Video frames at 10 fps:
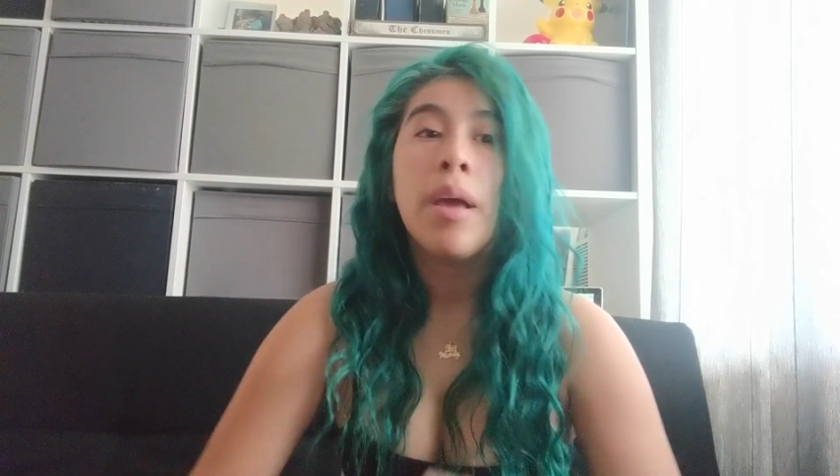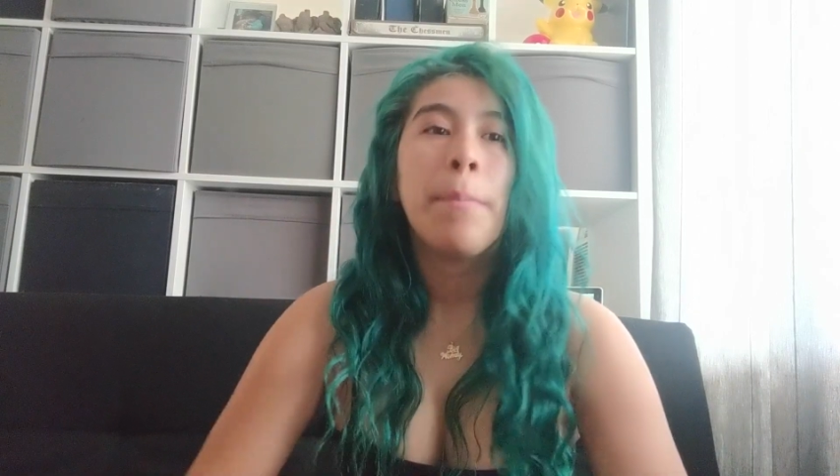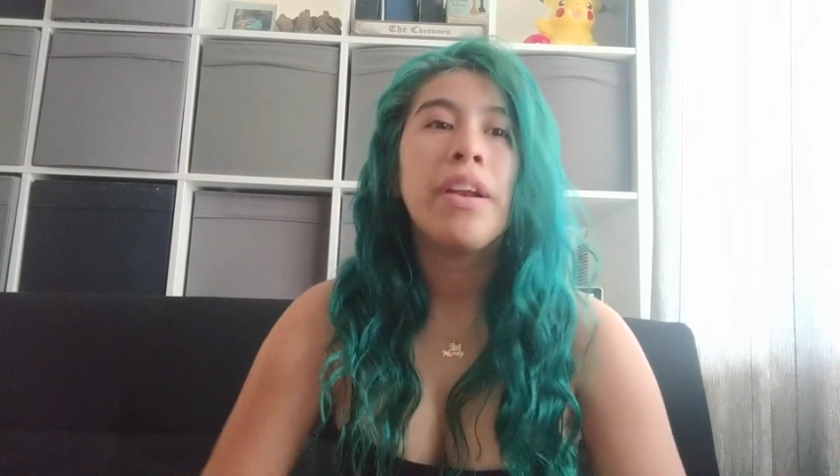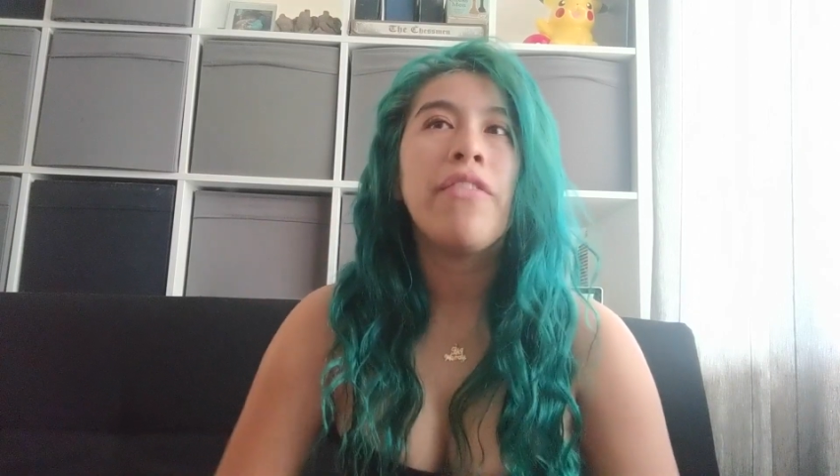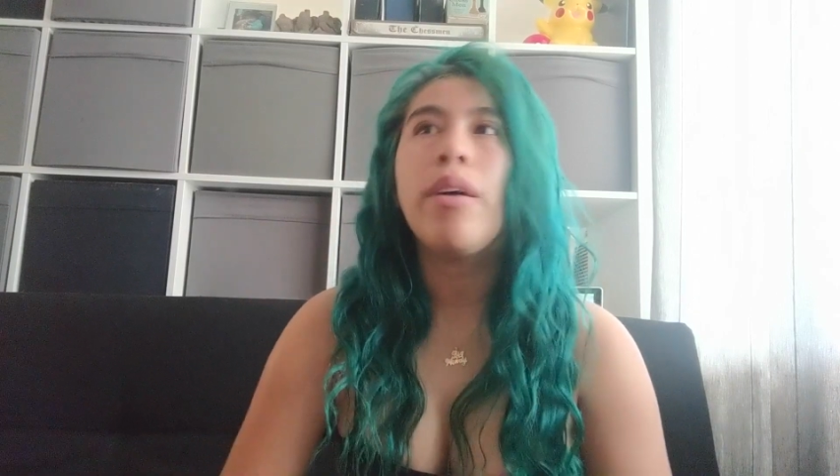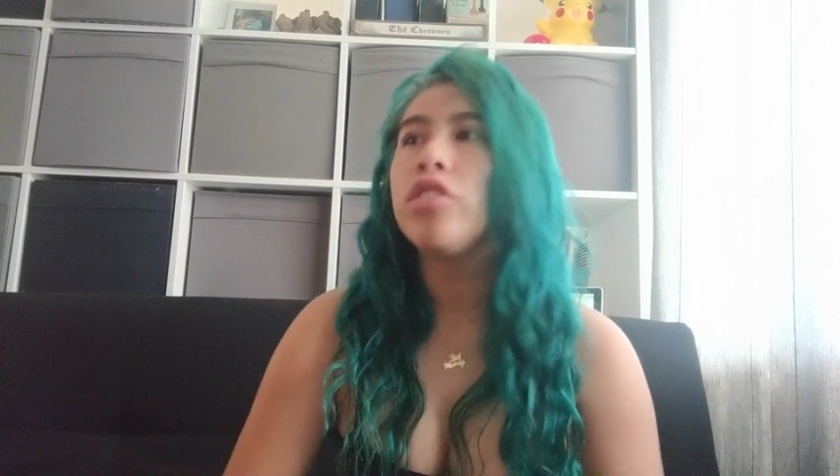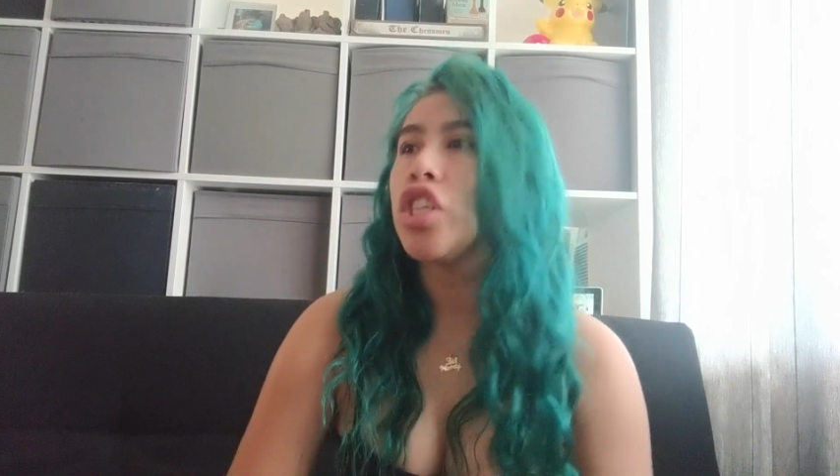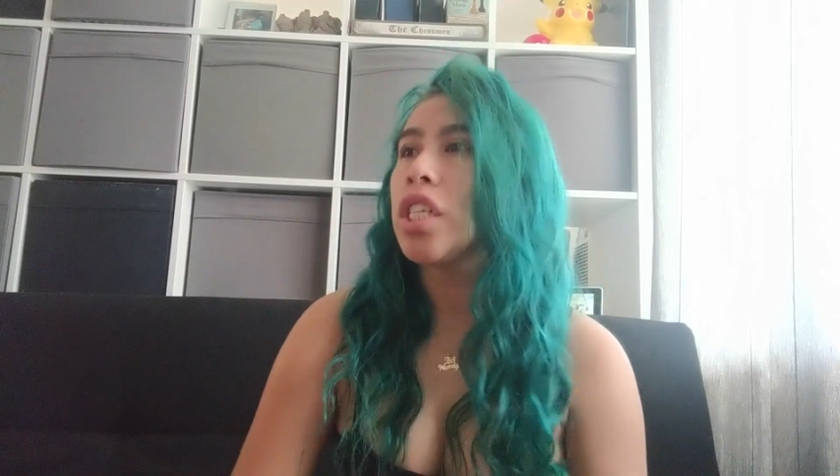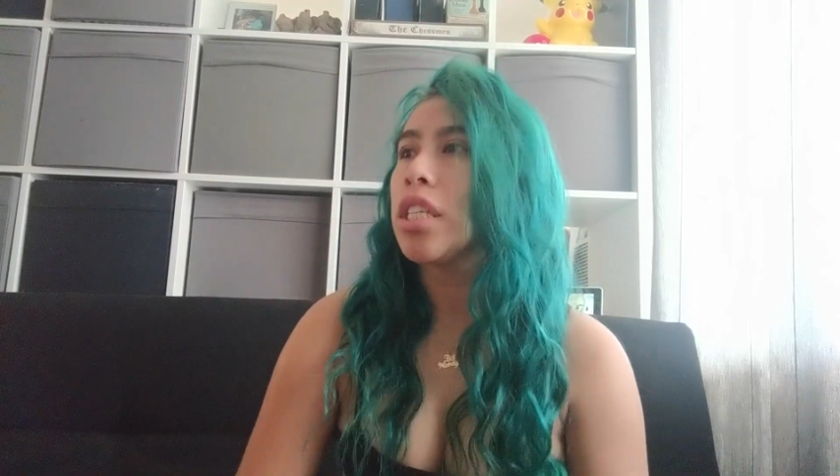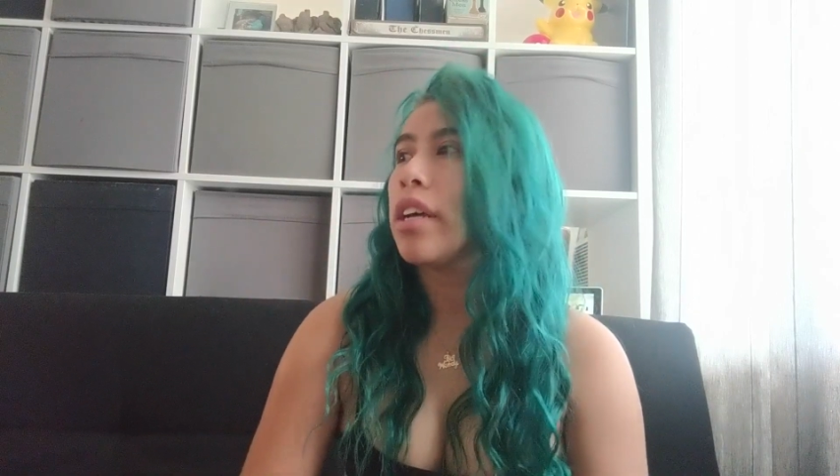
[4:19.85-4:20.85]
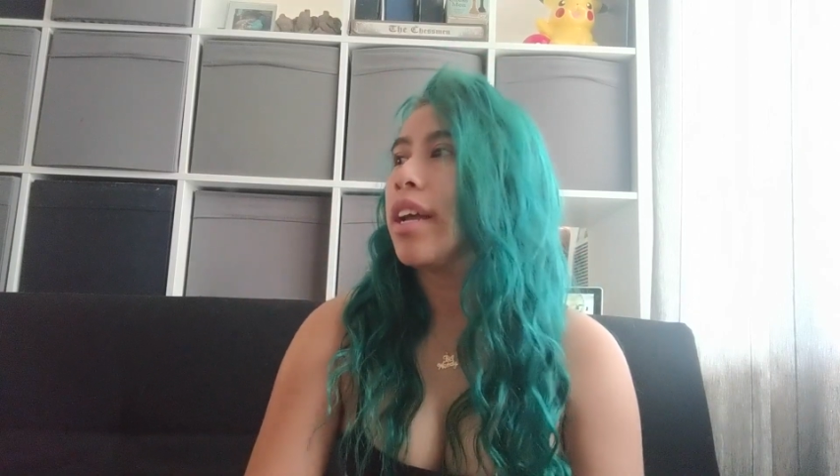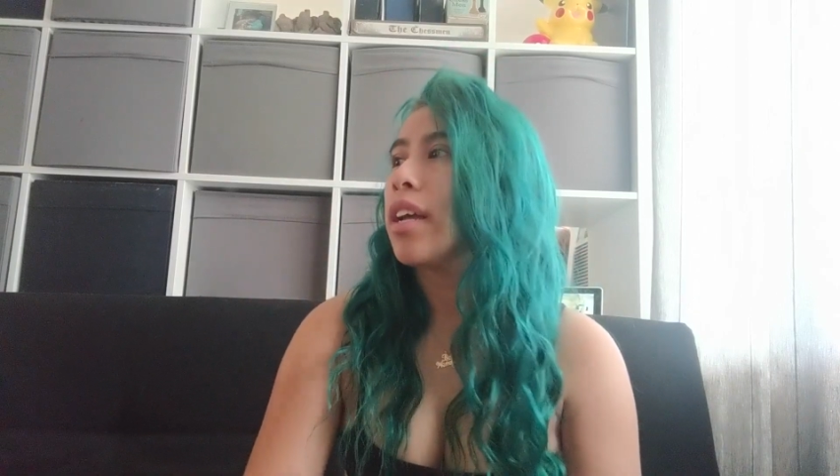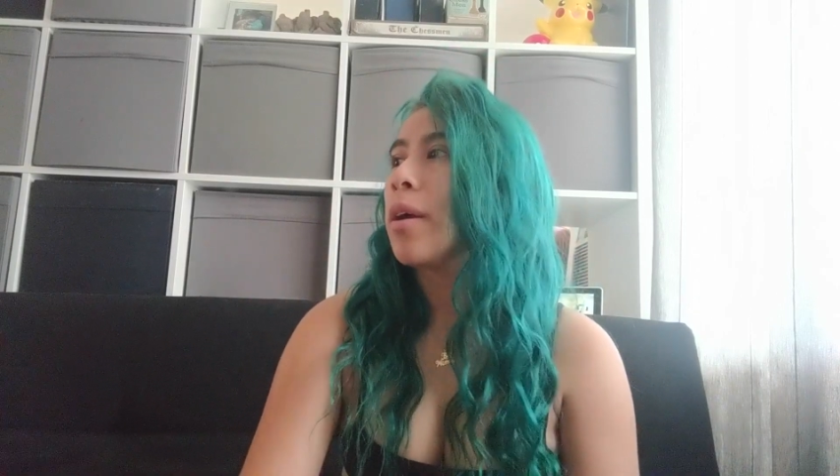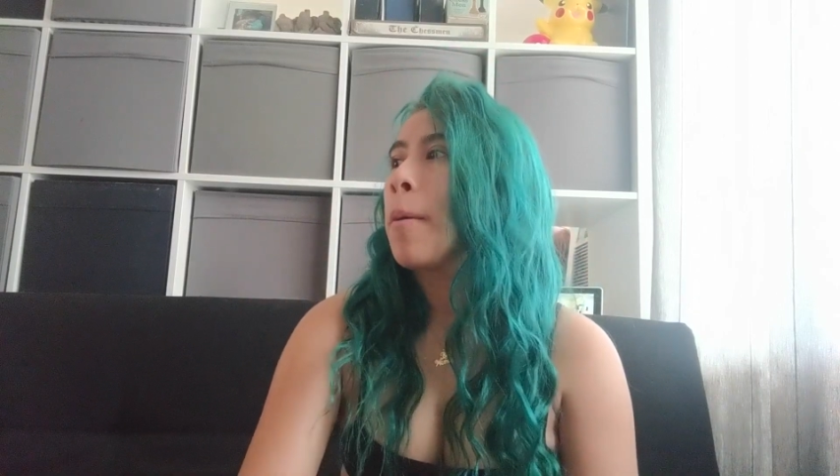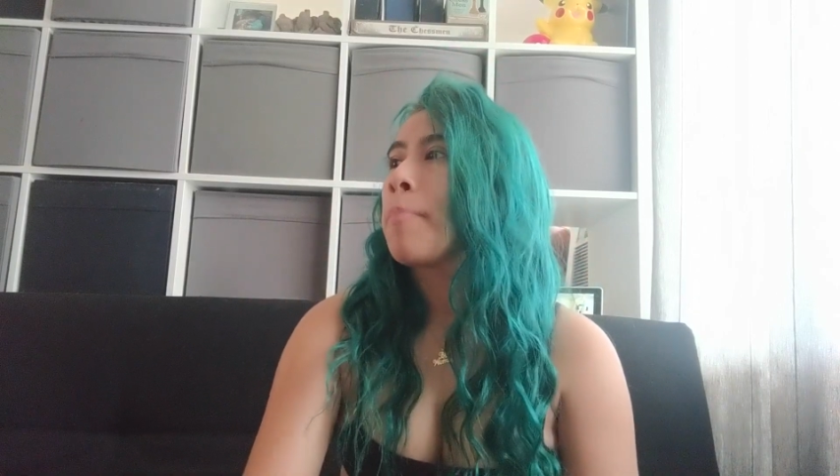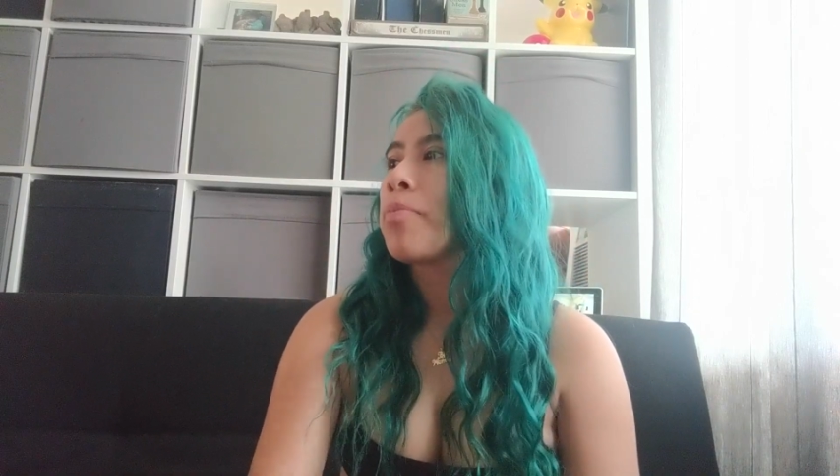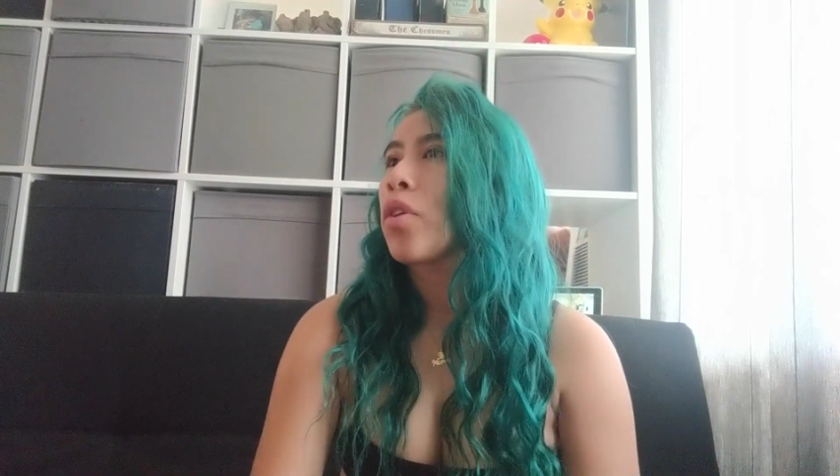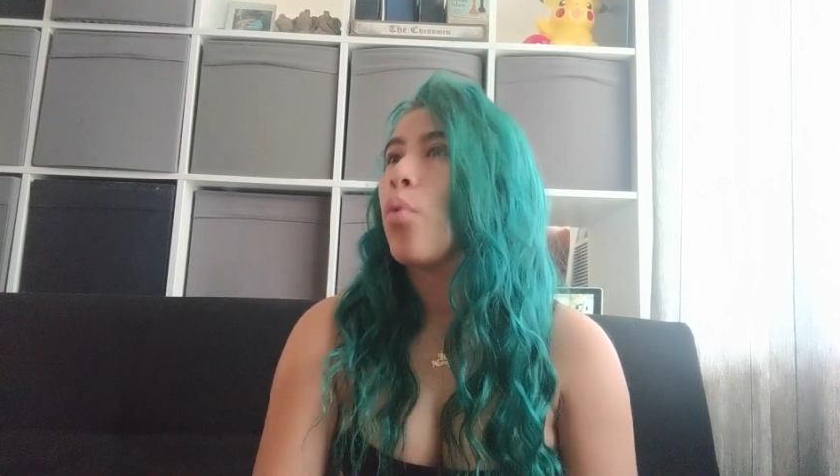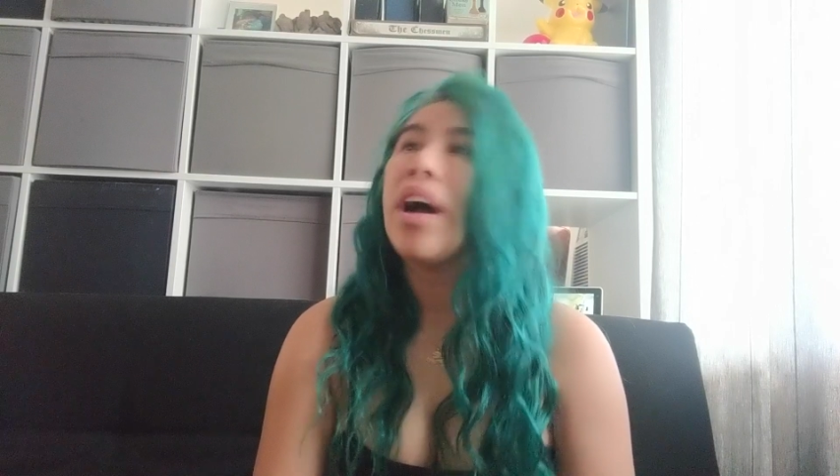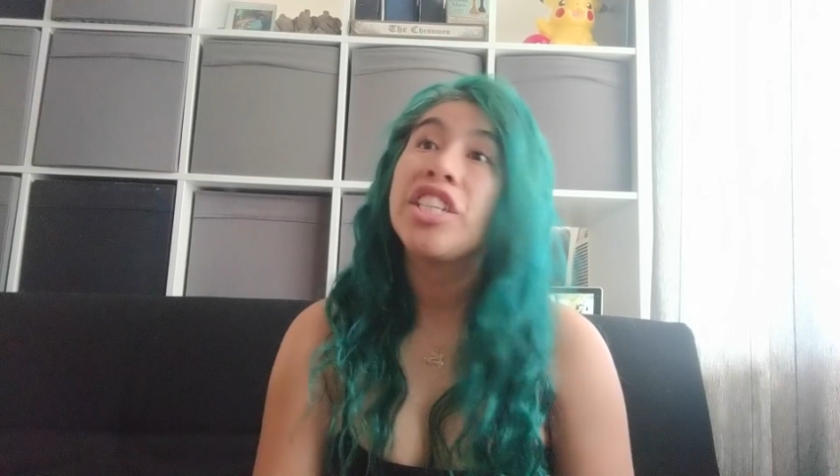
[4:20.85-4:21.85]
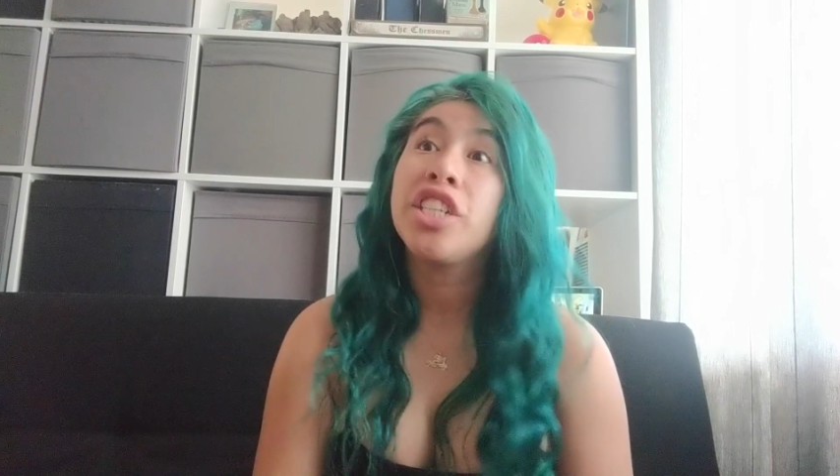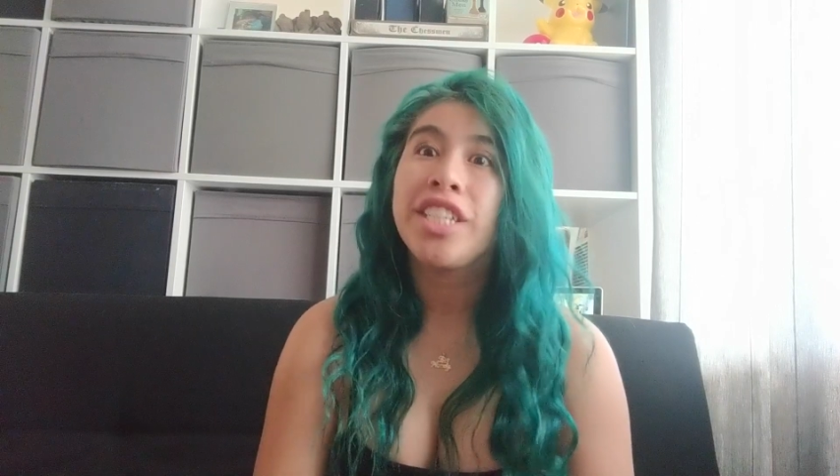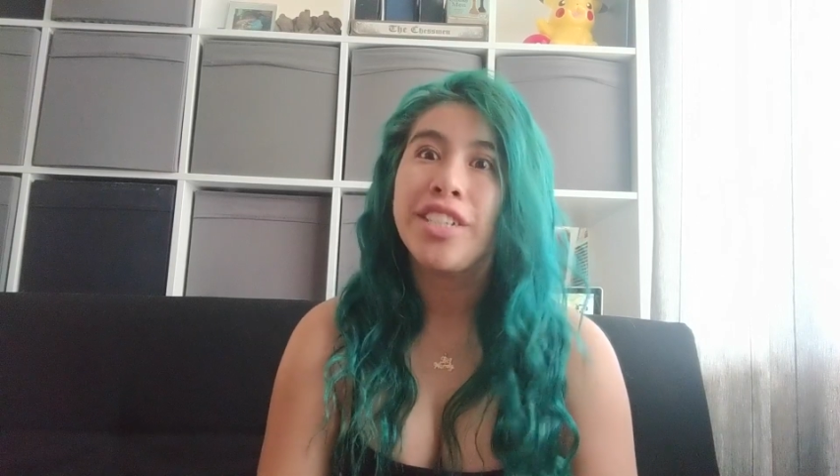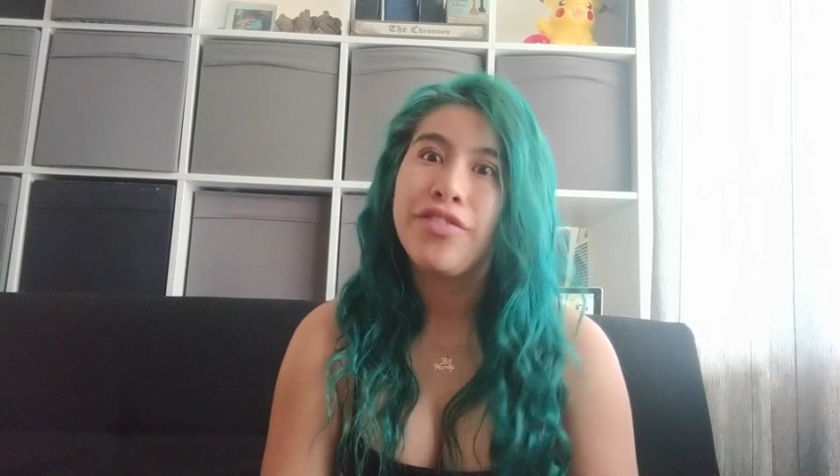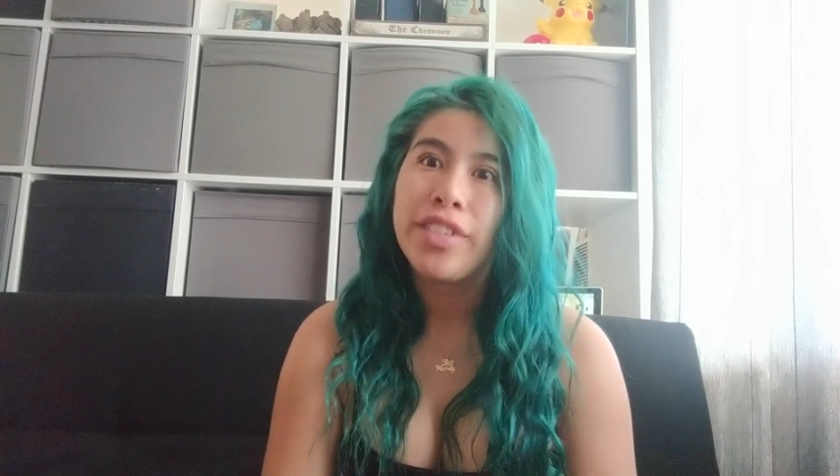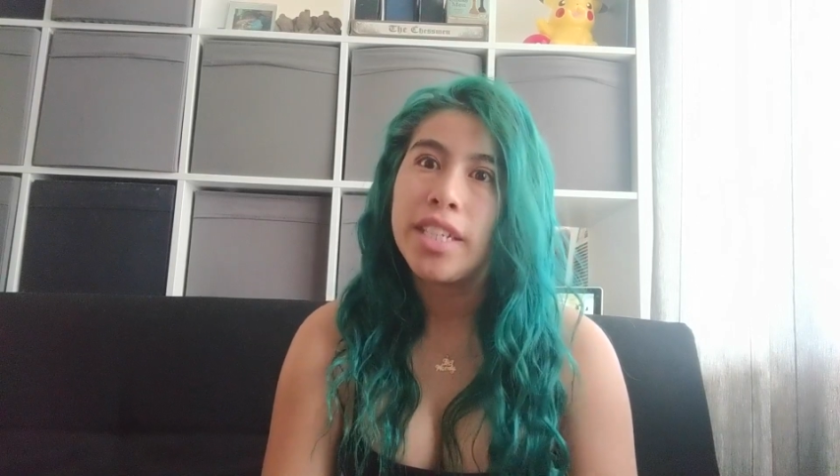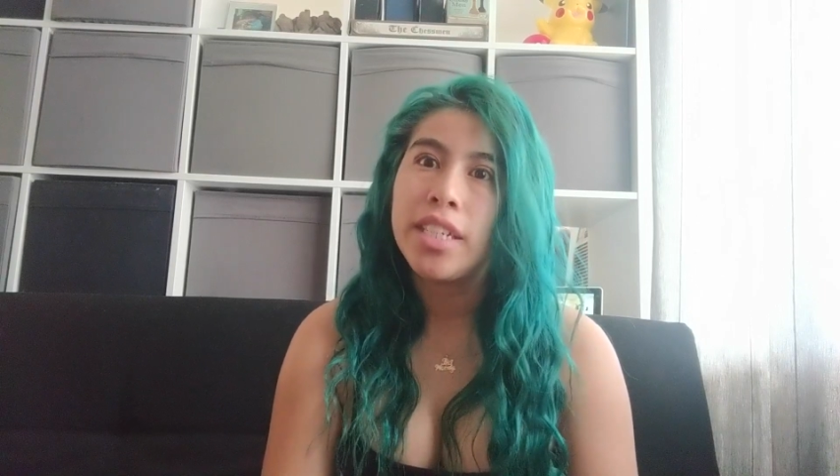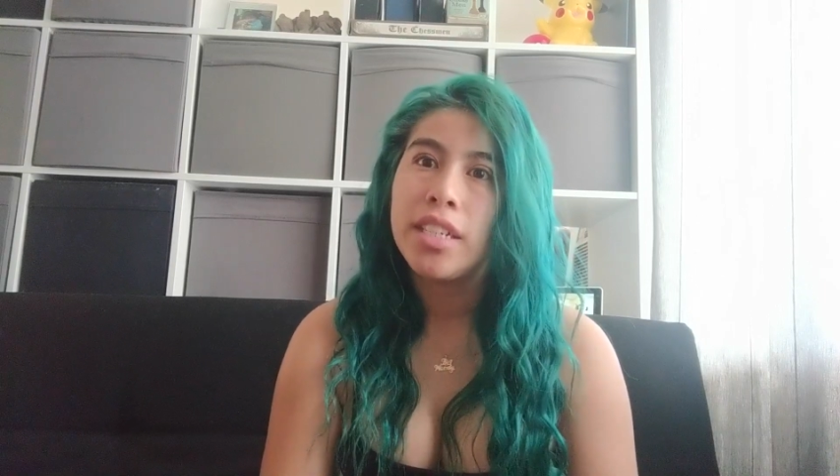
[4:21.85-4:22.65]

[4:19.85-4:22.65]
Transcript: But if I was just like watching TV,